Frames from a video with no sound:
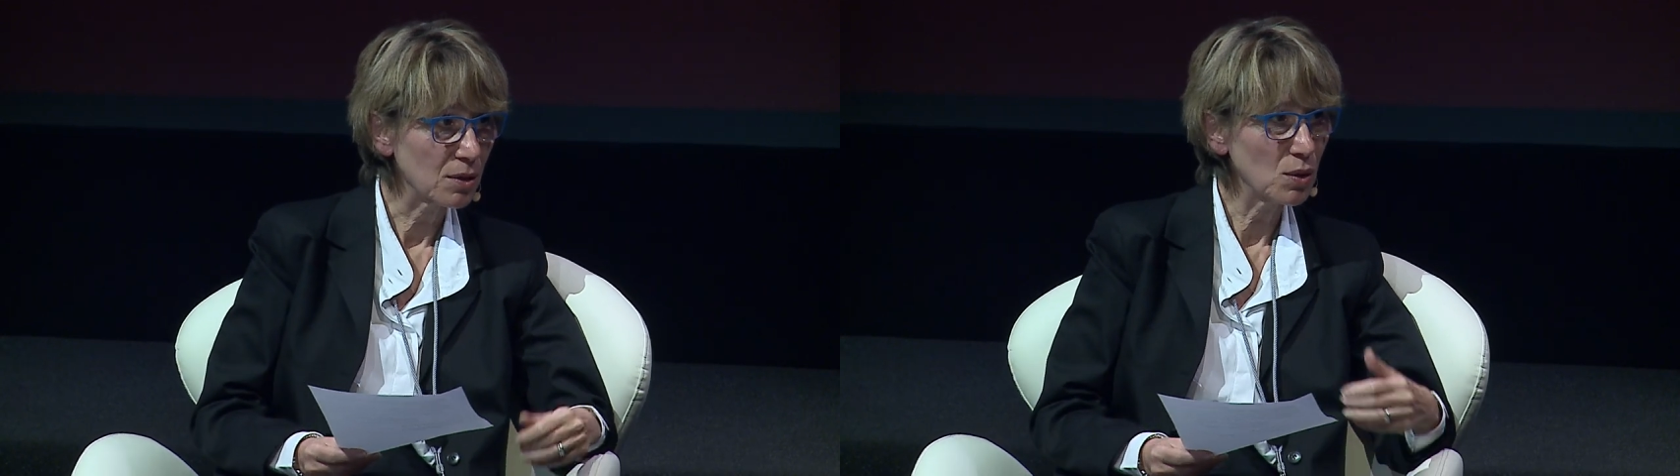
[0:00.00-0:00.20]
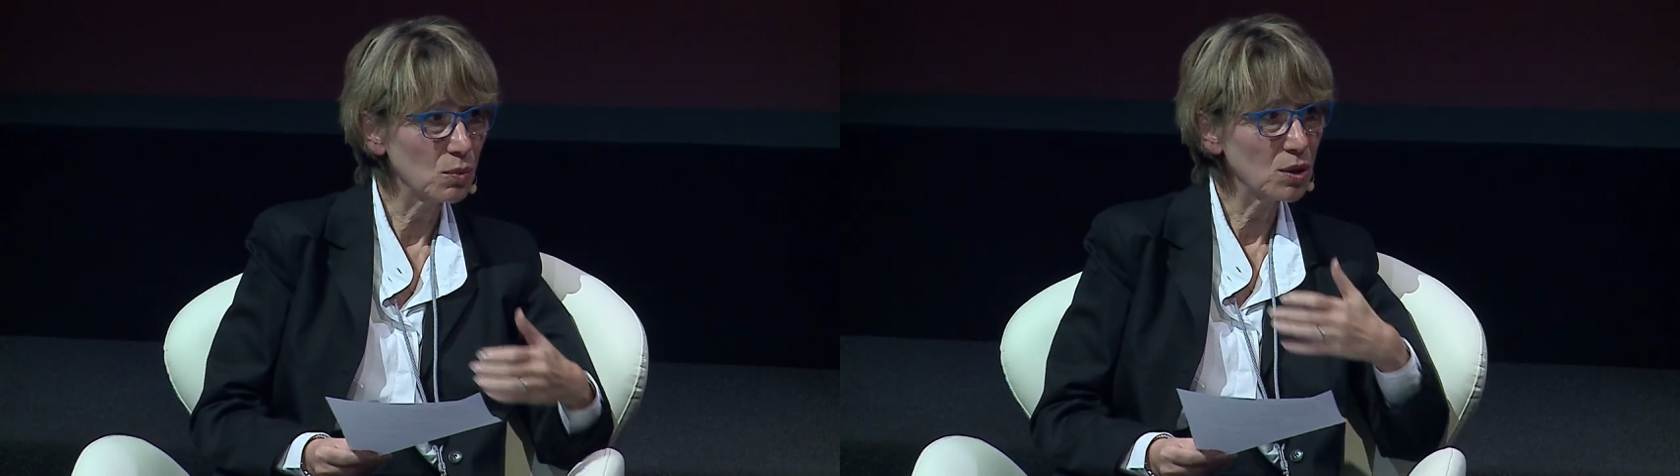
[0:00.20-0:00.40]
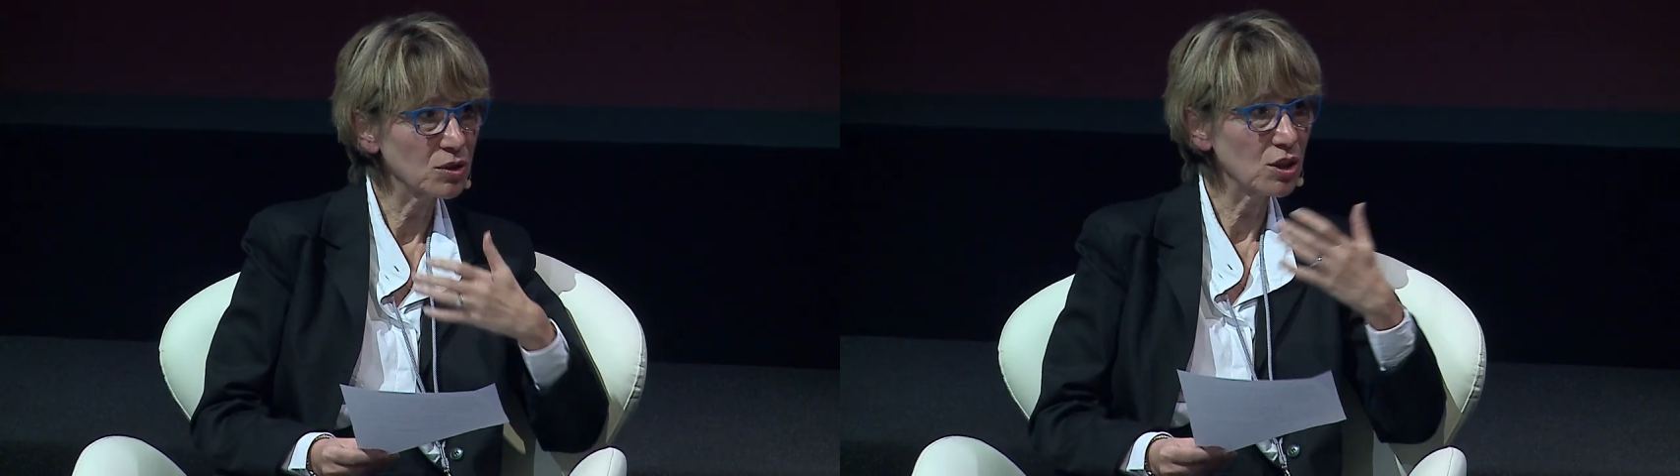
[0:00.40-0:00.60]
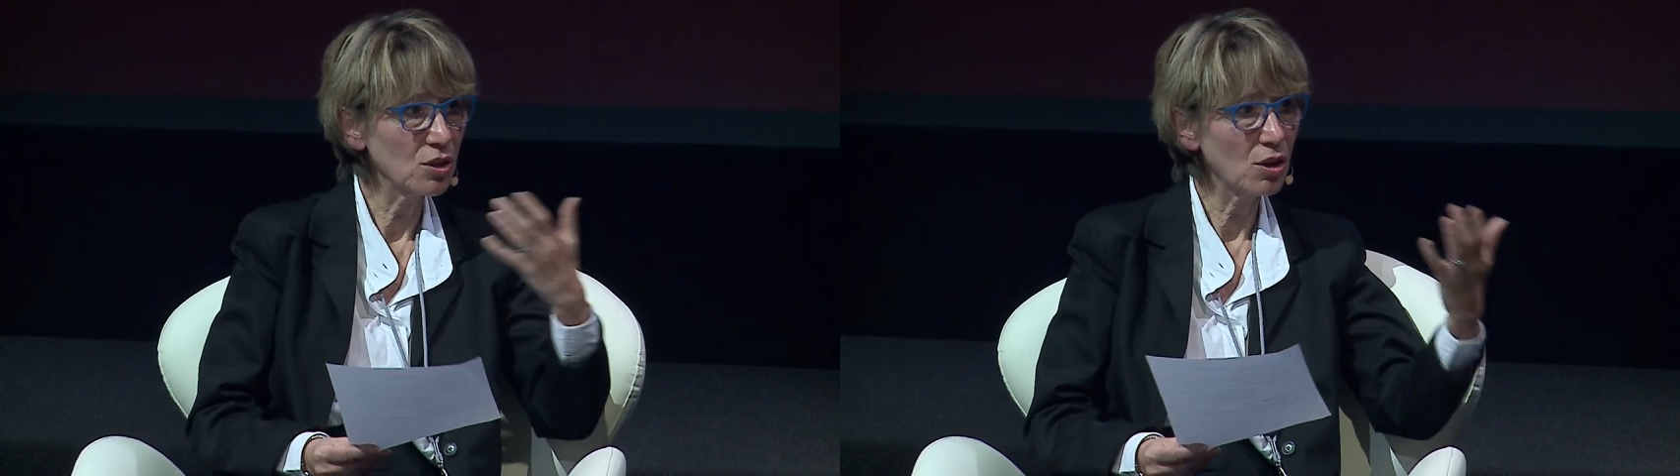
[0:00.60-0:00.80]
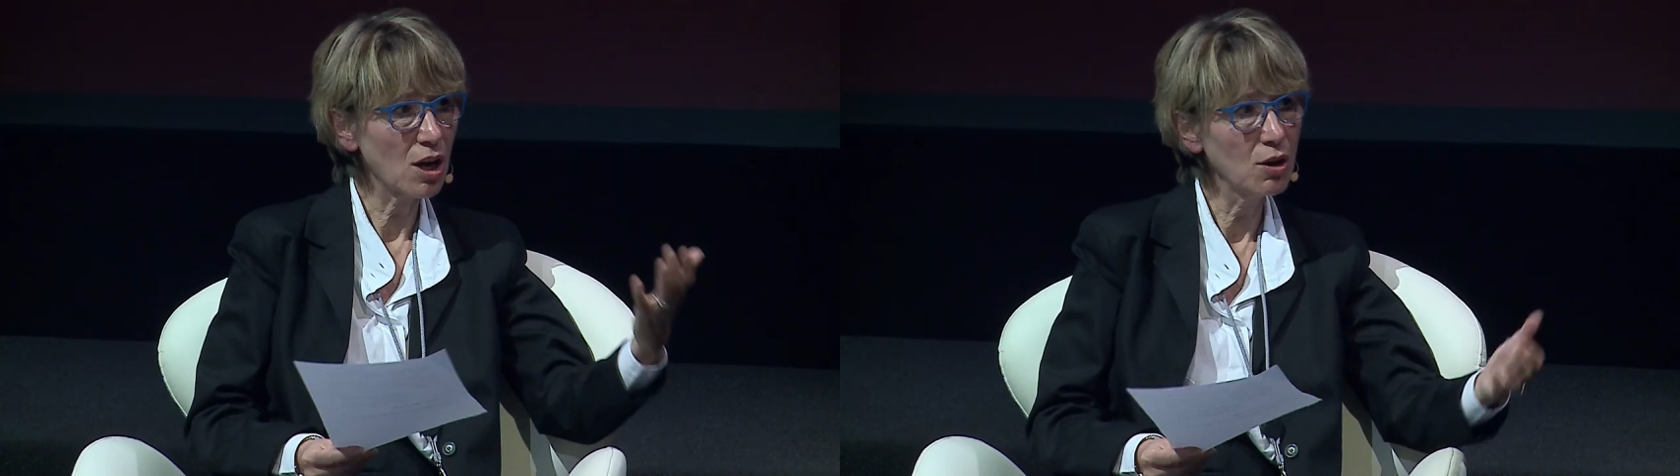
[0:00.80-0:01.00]
What's
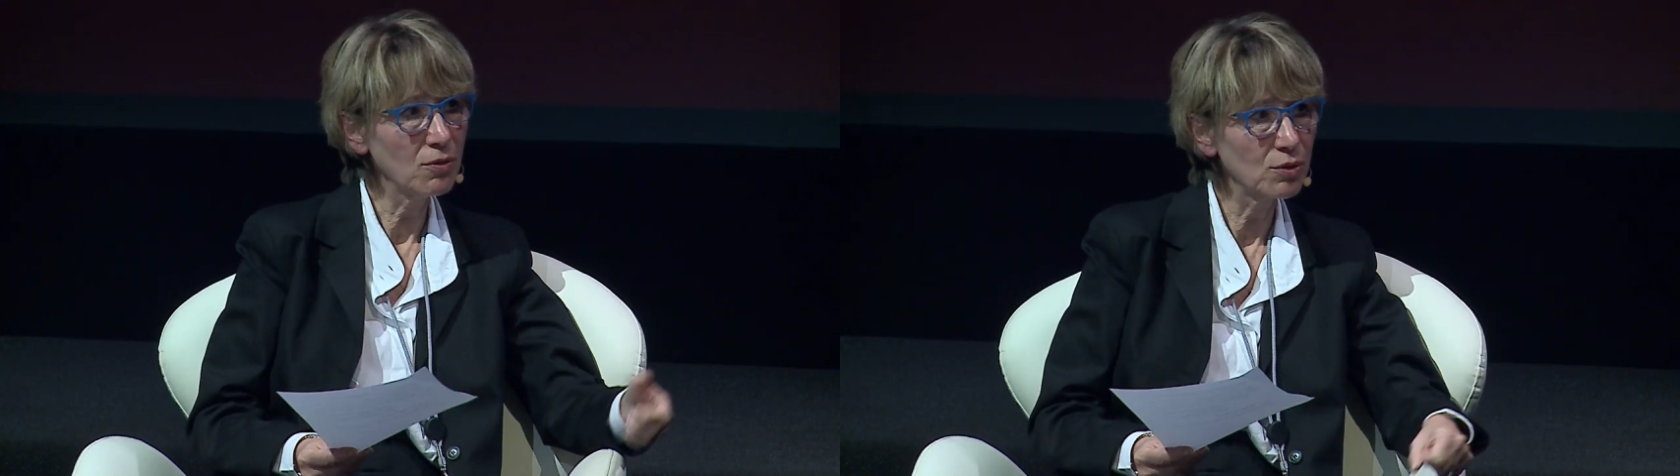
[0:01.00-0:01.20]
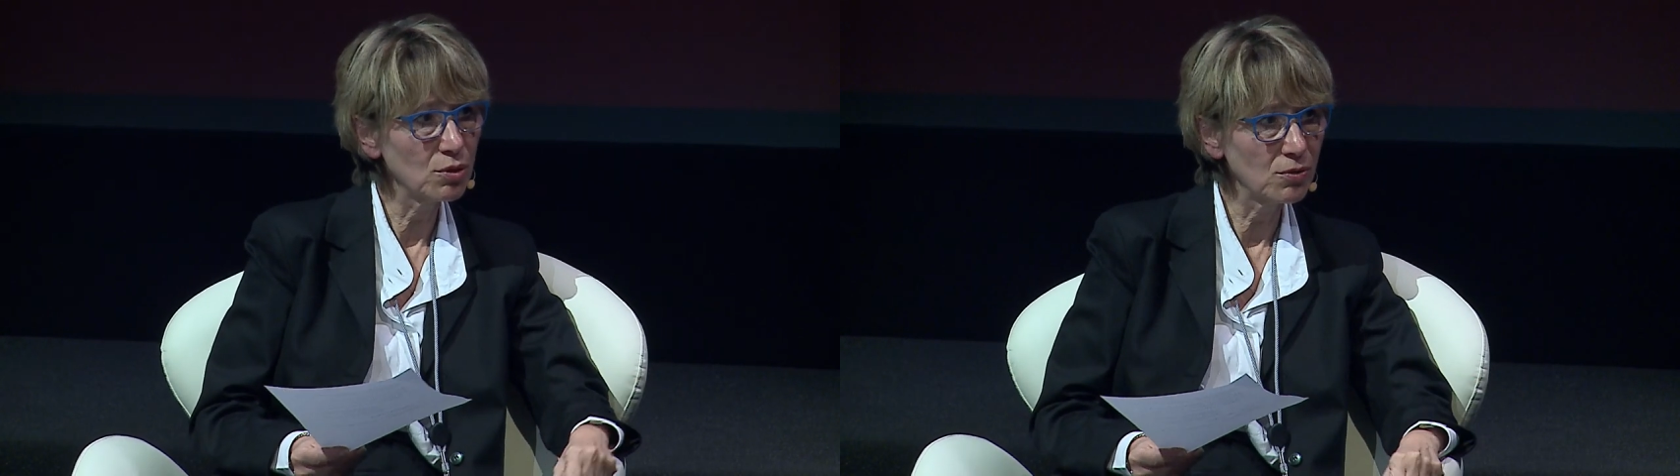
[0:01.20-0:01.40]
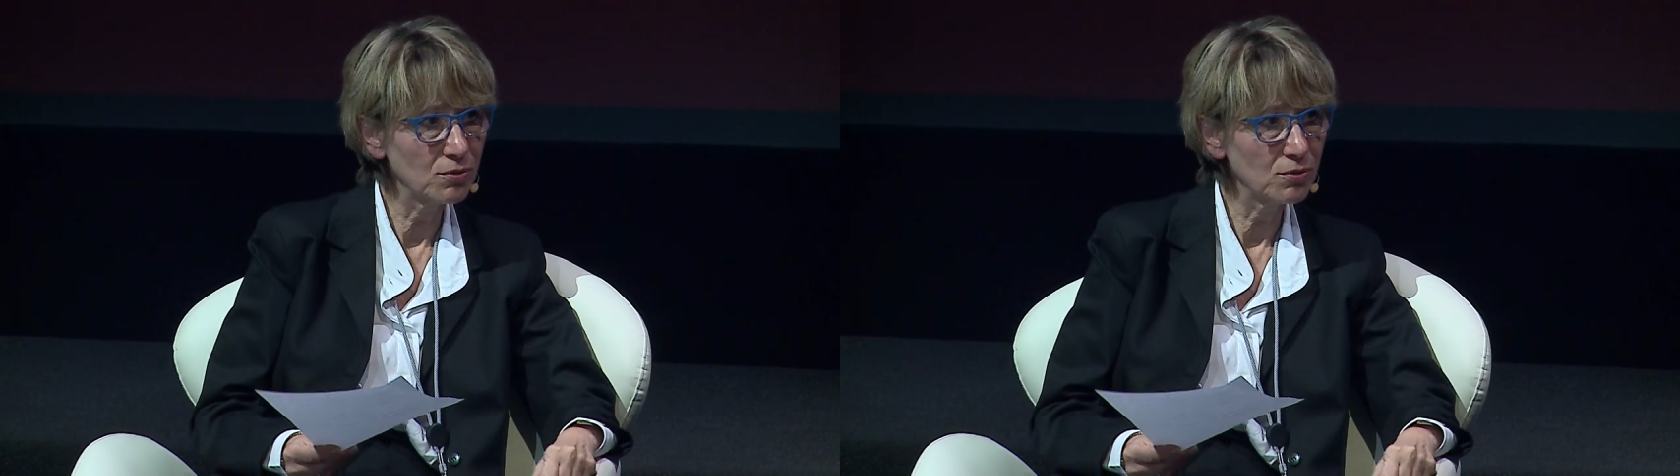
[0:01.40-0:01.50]
your overall